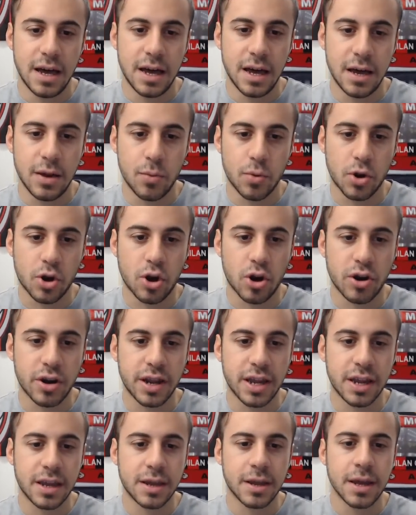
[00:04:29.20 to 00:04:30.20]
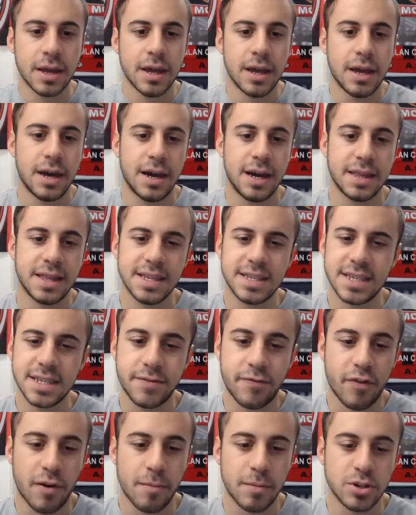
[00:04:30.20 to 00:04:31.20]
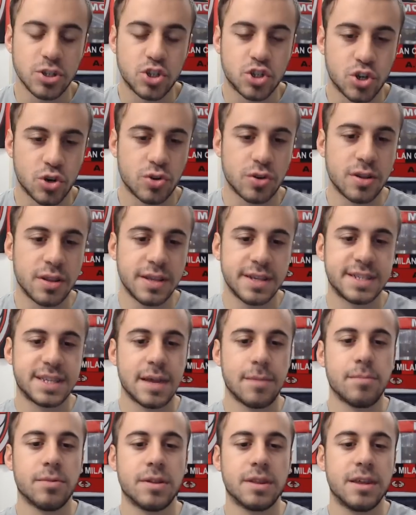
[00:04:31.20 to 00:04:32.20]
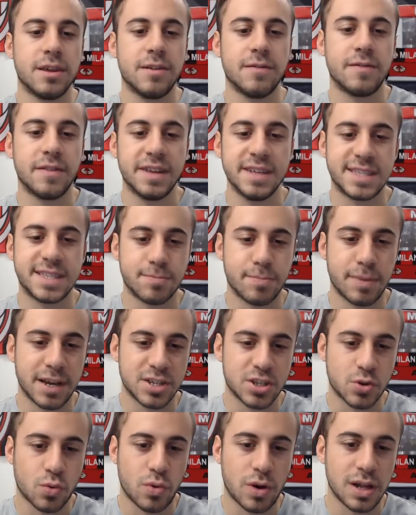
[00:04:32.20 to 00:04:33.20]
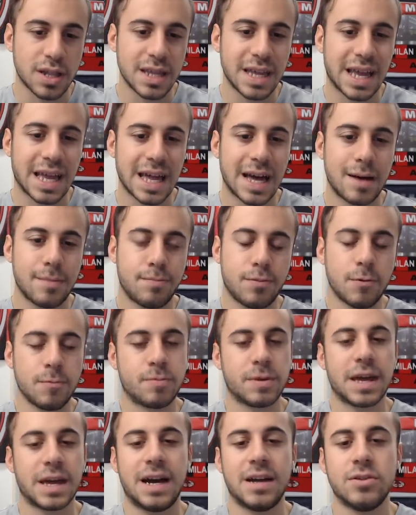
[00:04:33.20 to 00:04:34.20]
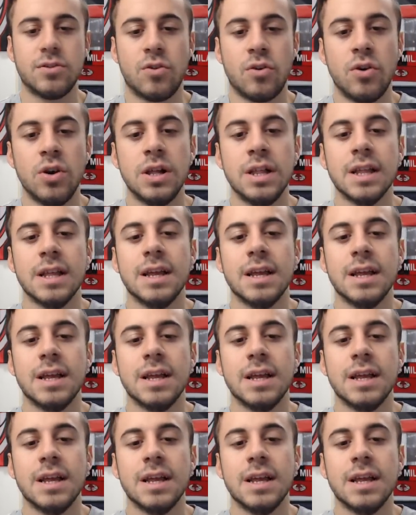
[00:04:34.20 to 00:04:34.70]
regarding, this is from a journalist, I believe. It's Pasquale Campopiano.